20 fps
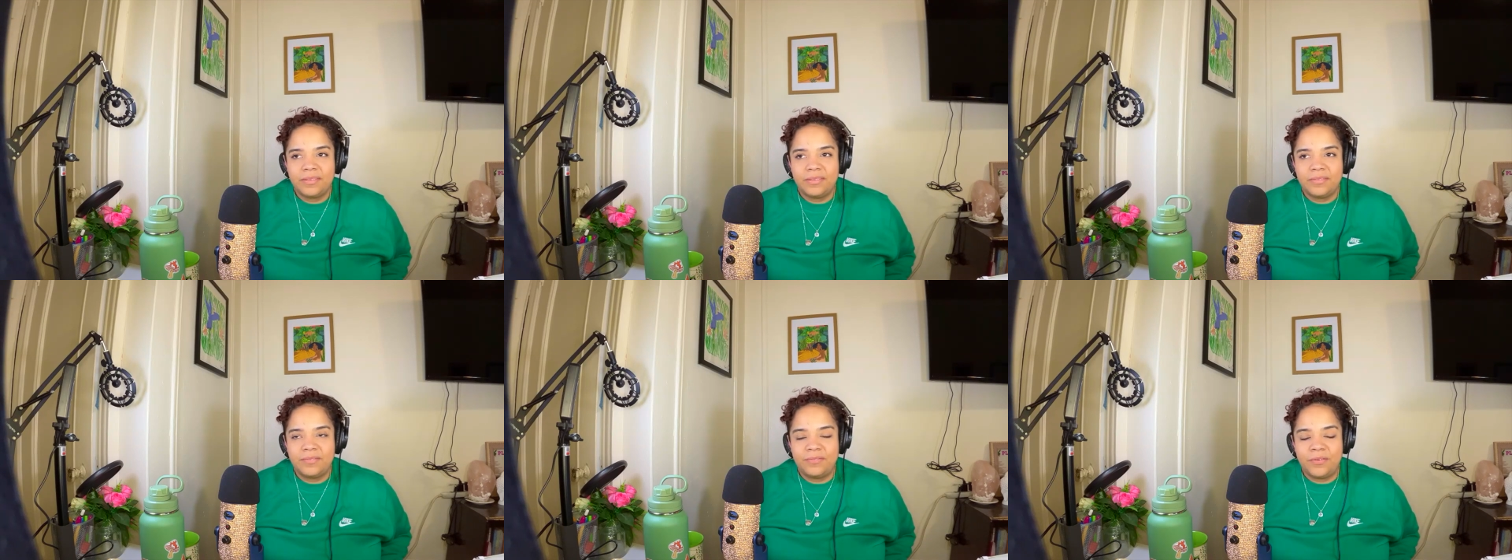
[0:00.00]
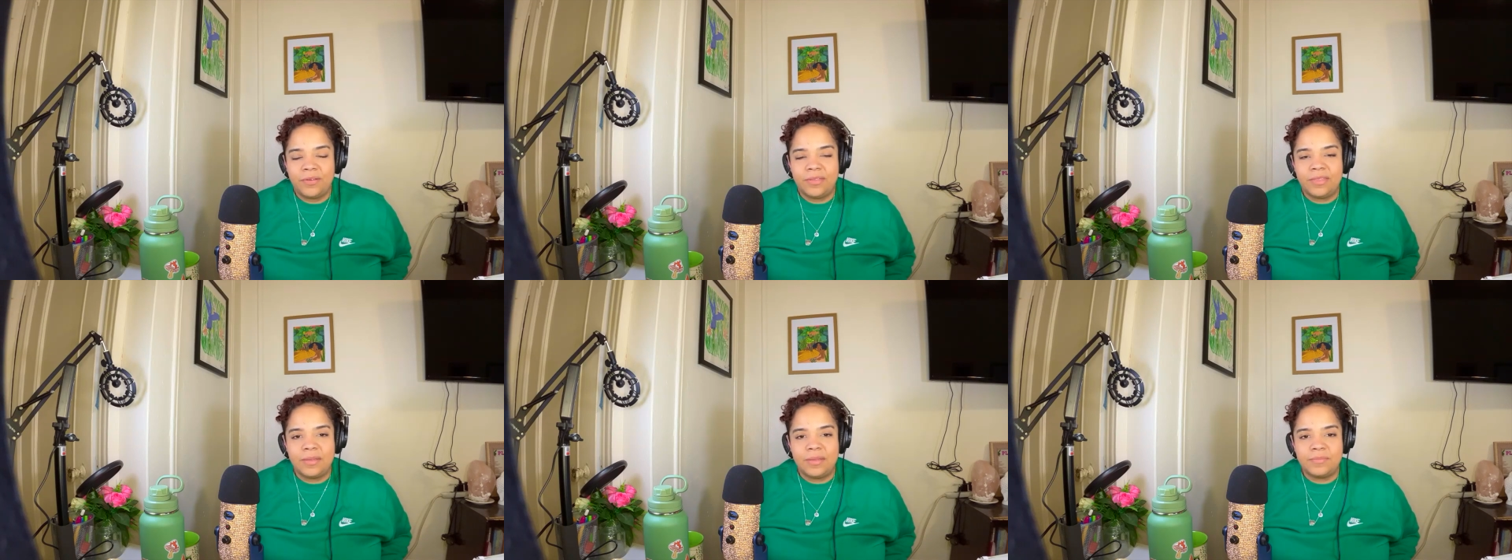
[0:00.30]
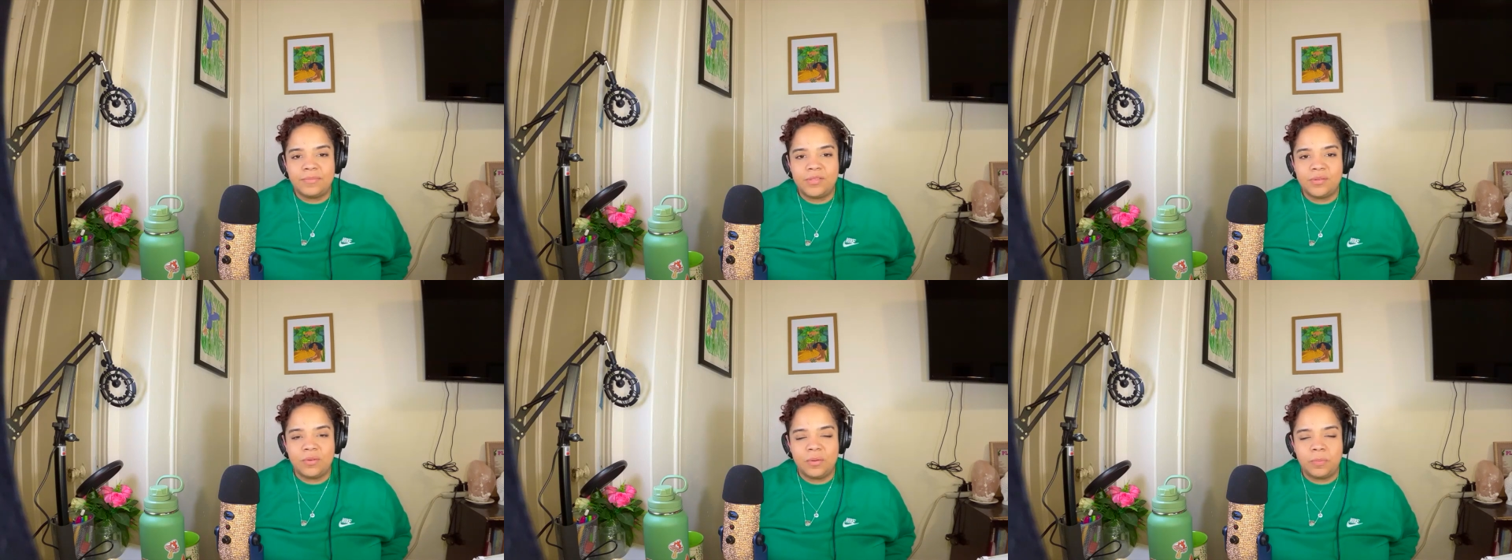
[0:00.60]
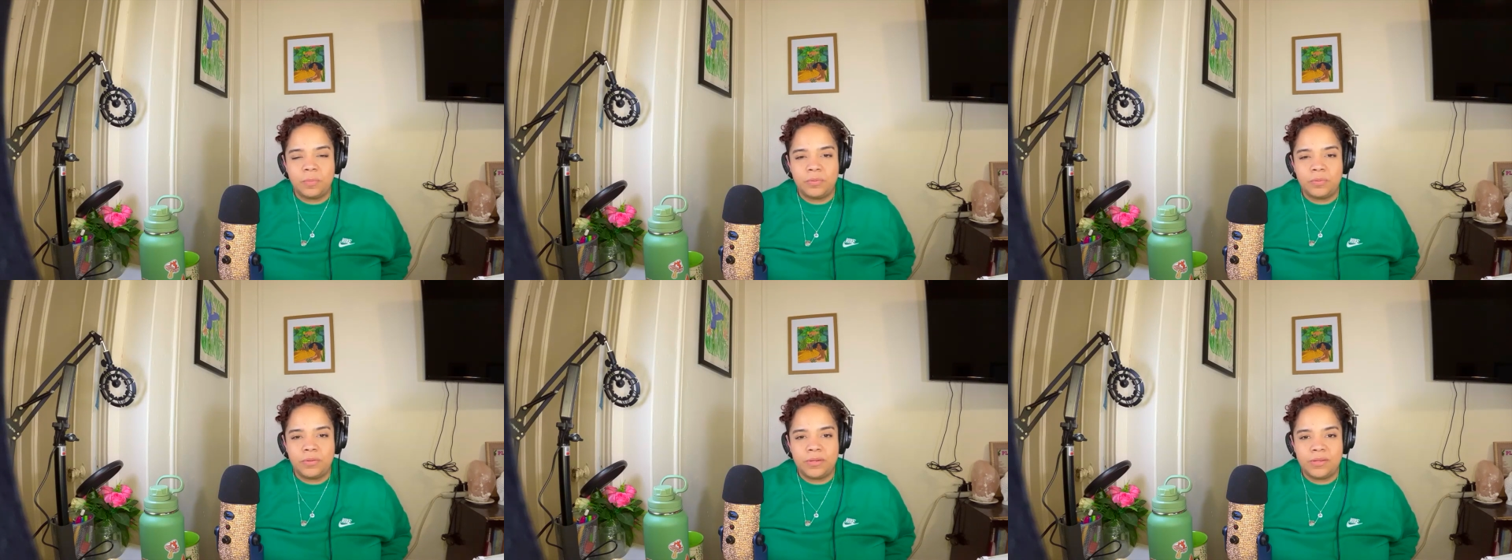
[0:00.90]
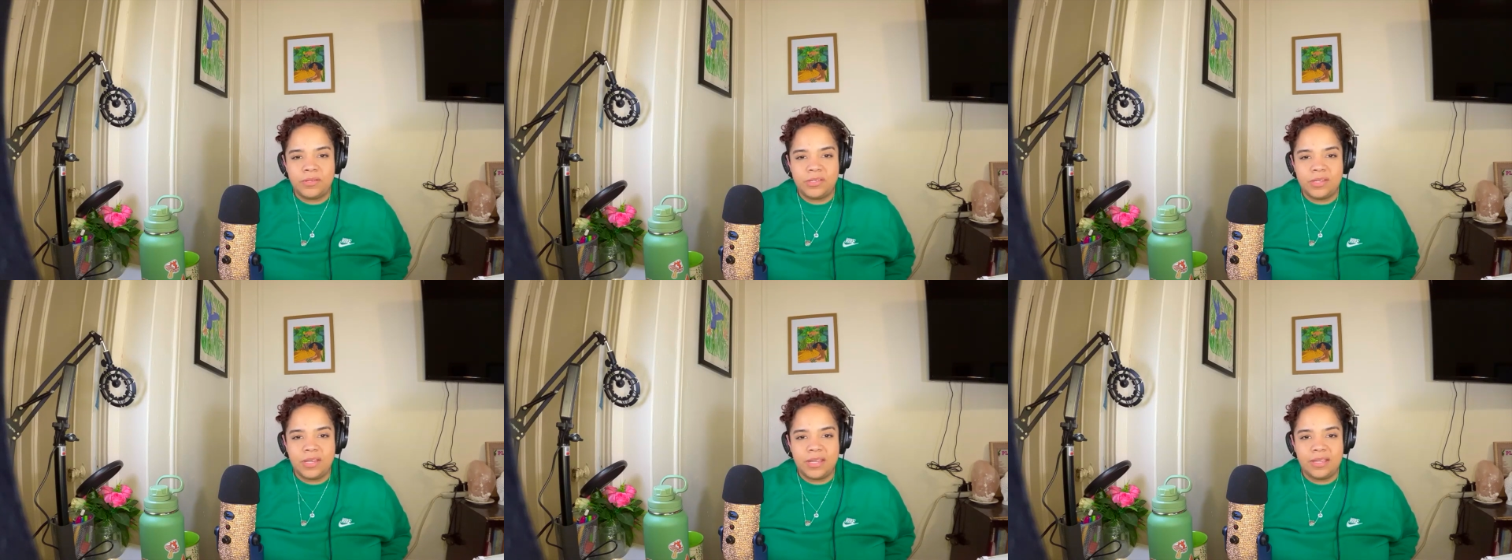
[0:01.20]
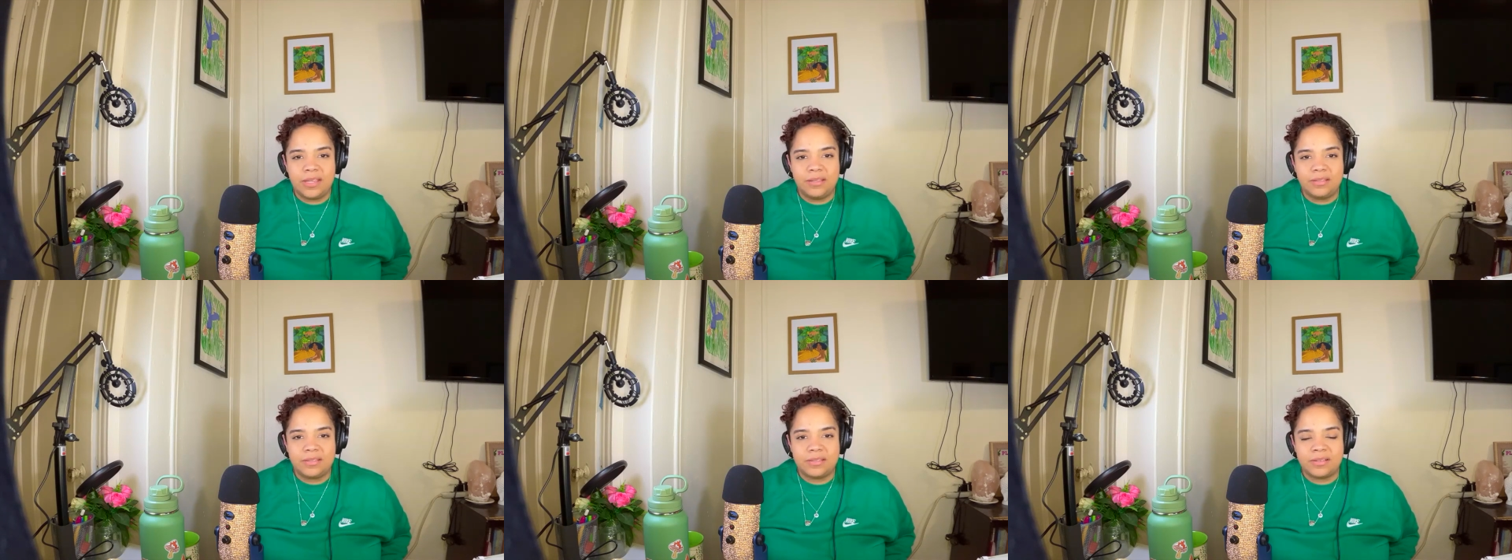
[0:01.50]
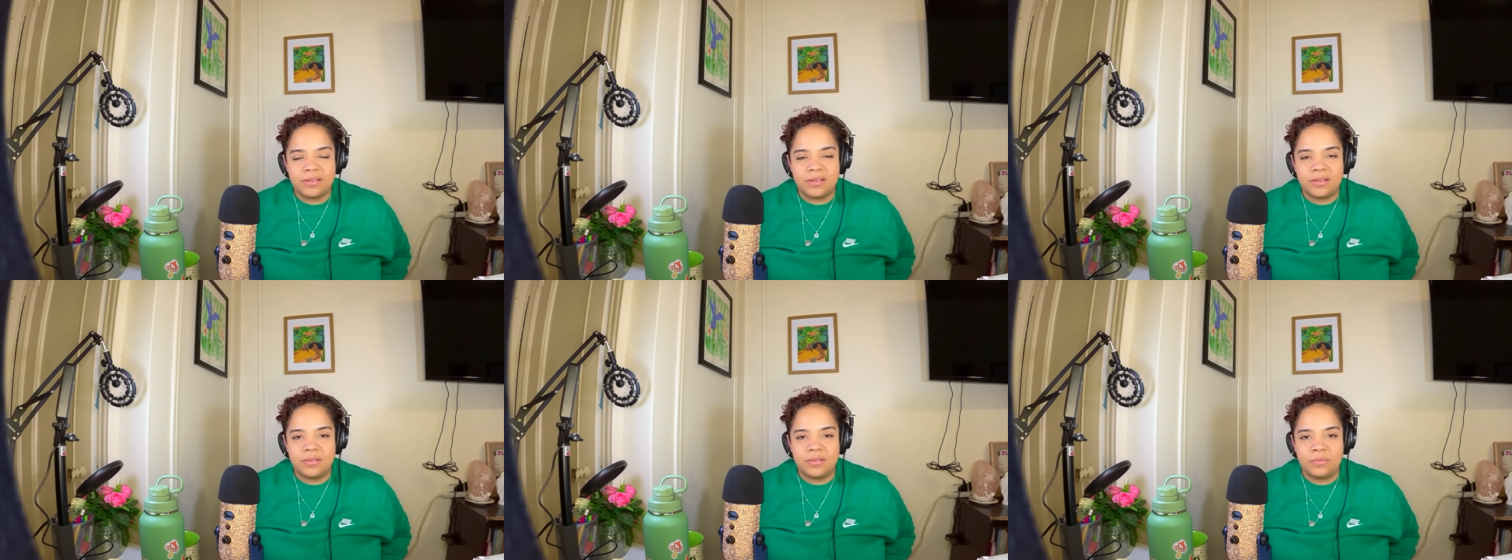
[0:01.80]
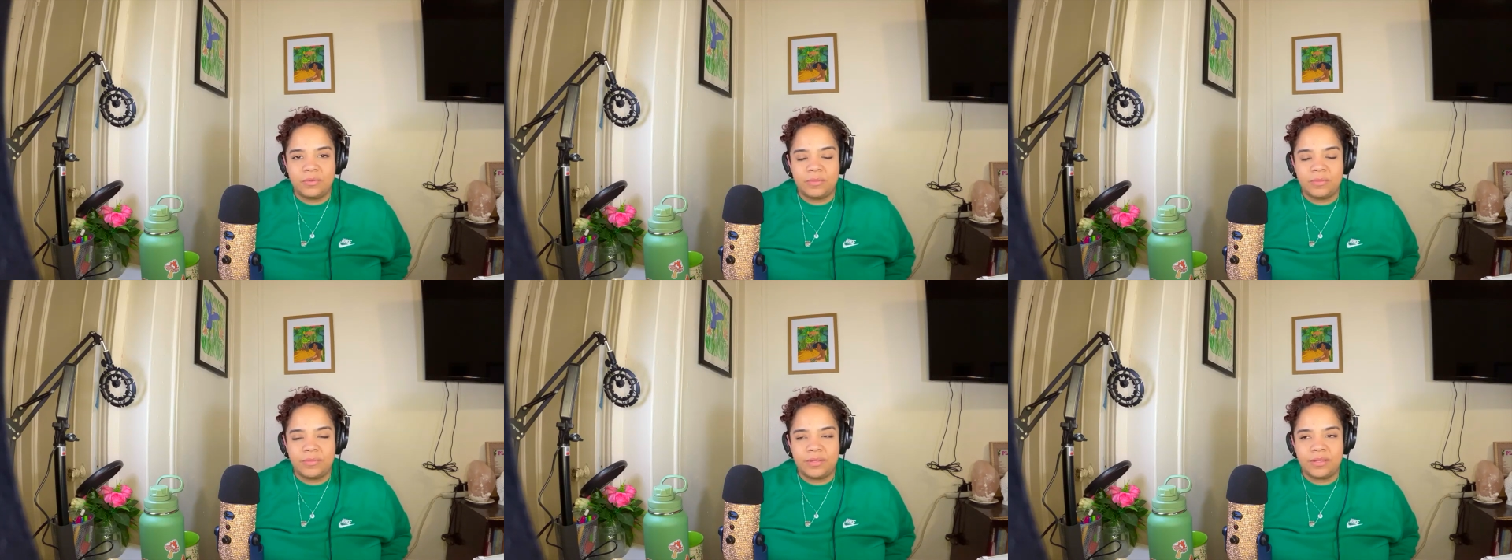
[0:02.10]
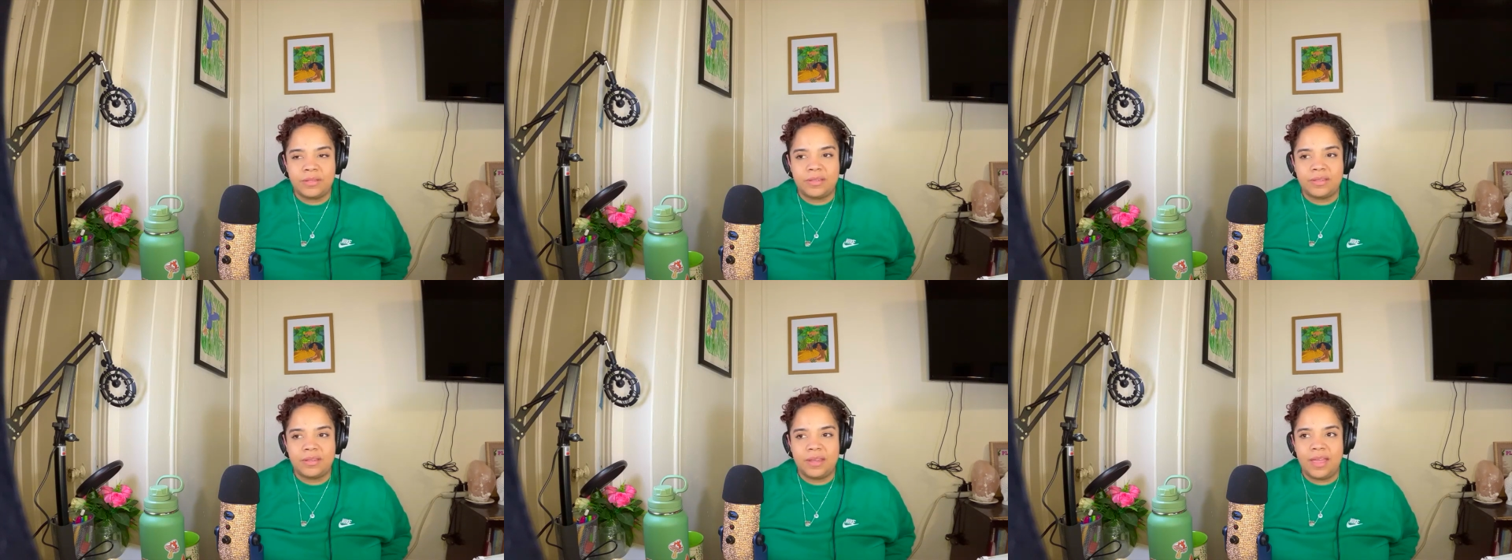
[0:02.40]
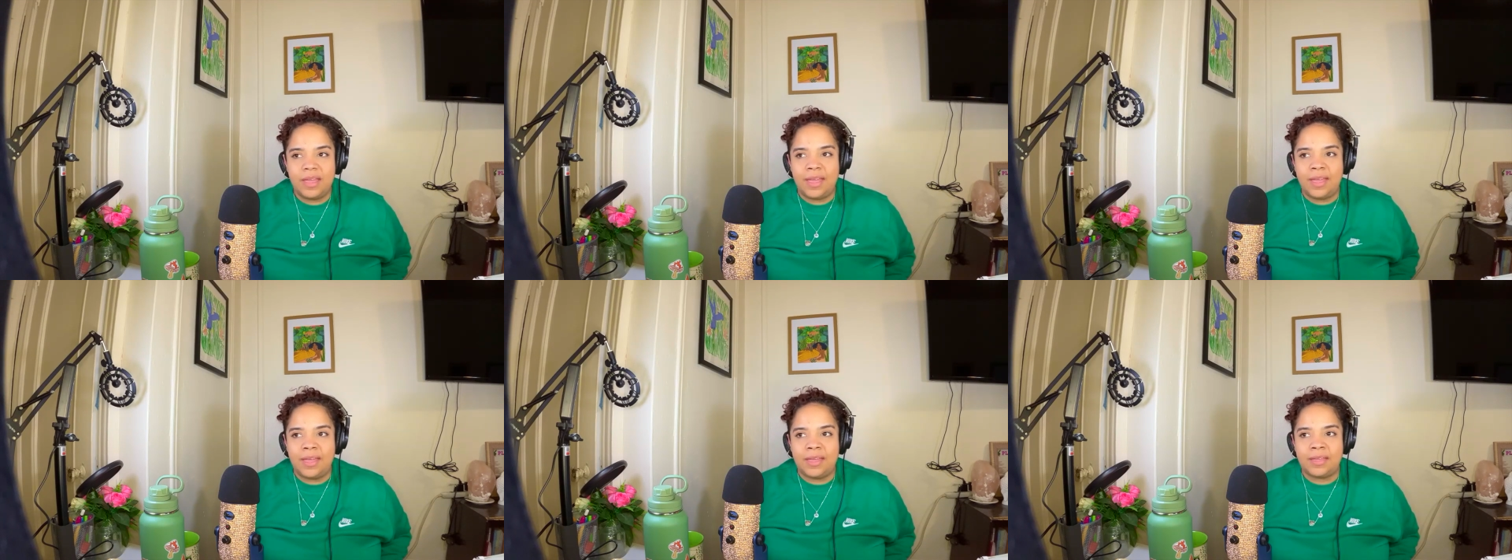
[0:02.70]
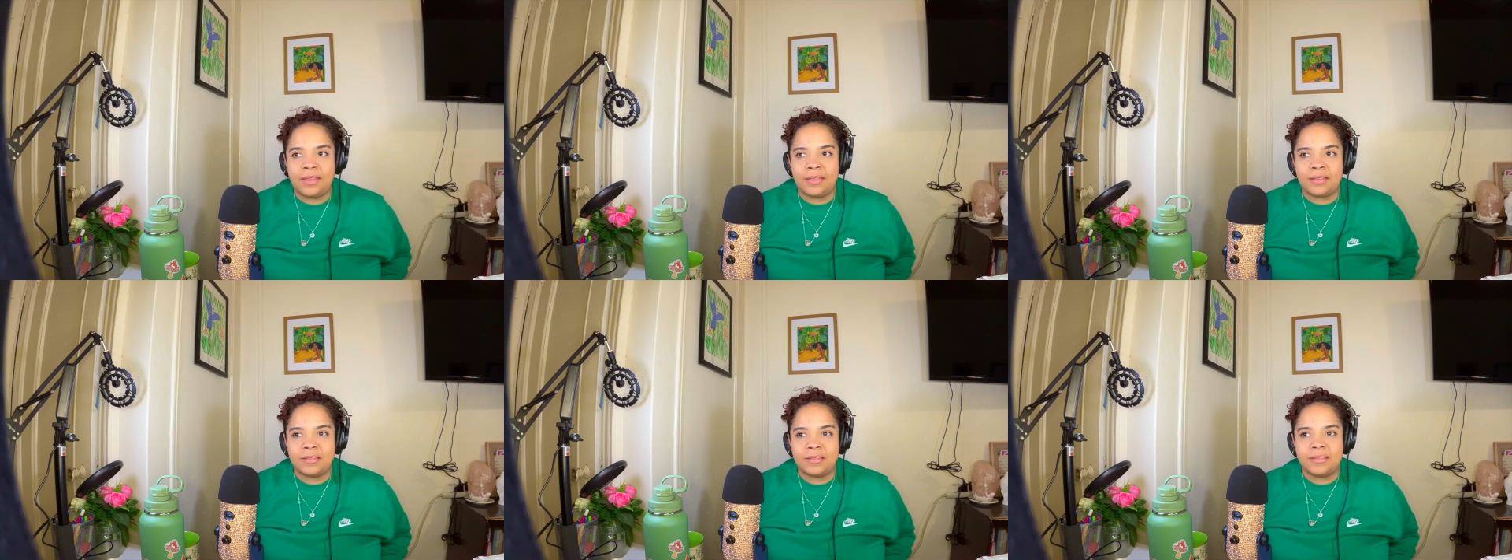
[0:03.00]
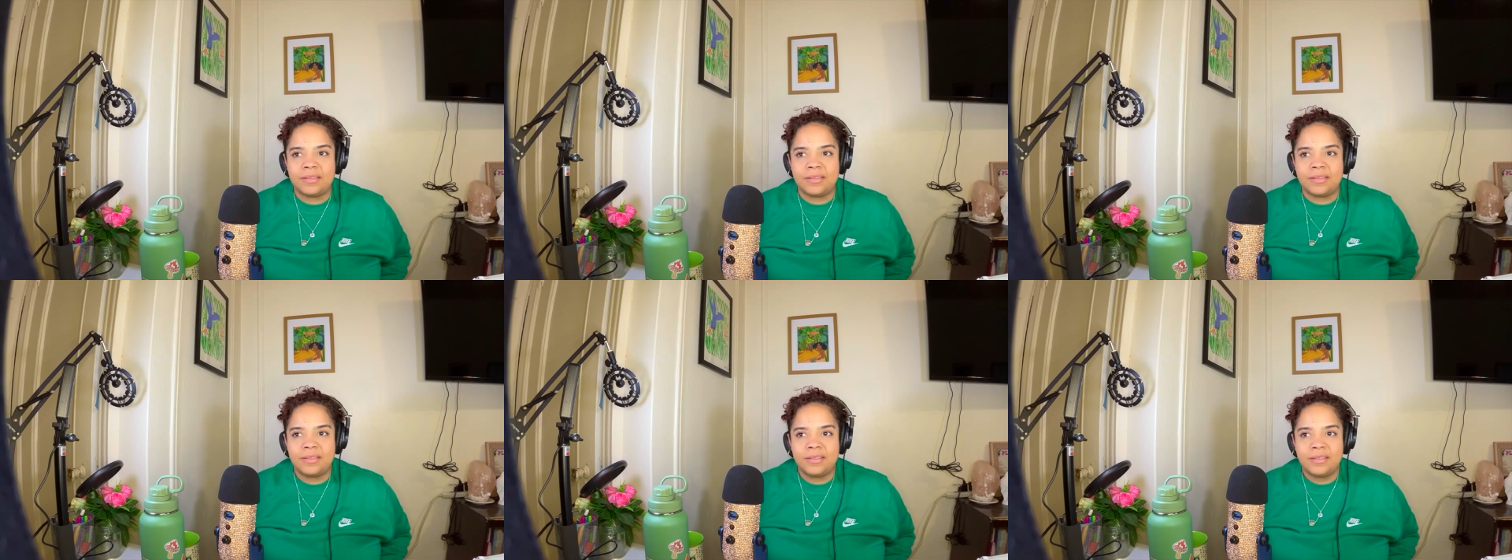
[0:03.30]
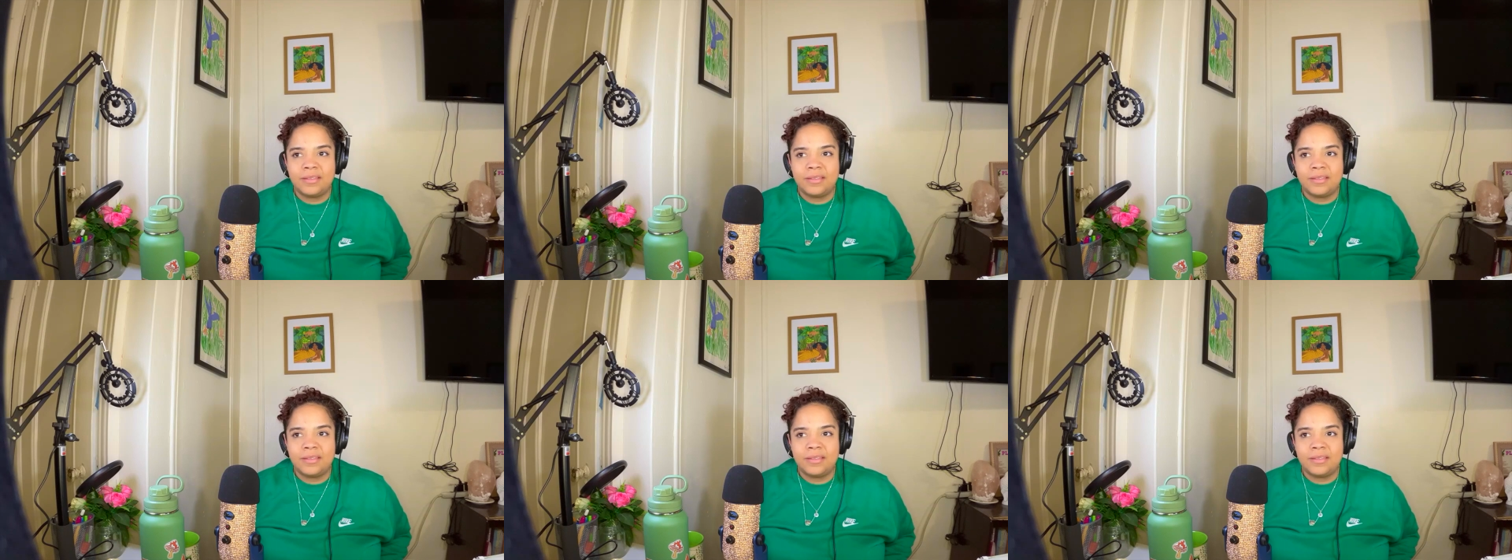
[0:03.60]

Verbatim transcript: for them to appreciate certain women and